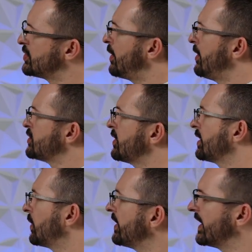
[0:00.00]
So Bonesworth,
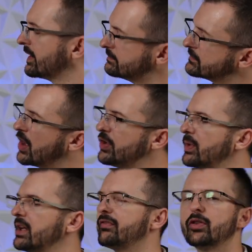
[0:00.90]
what do you think? Are you
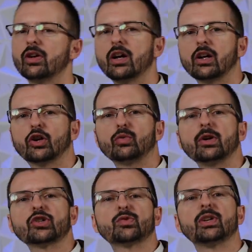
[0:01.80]
ready for a
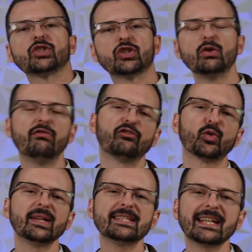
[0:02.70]
career switch to
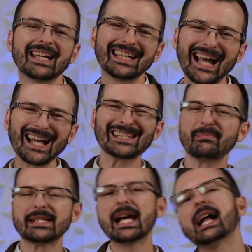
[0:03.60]
forensic
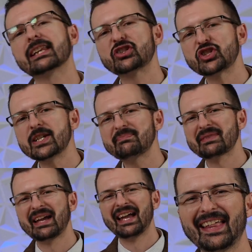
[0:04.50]

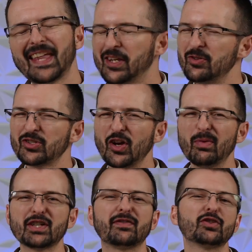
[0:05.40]
cosmetology? Thank you so
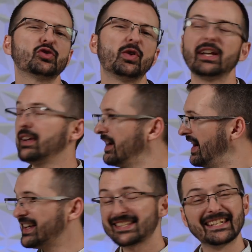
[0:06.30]
much for joining
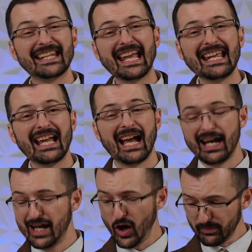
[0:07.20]
us today.
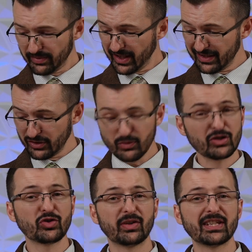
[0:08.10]
Hopefully you
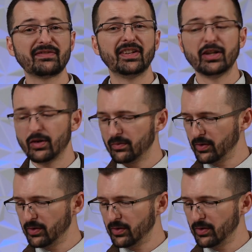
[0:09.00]
enjoyed this video.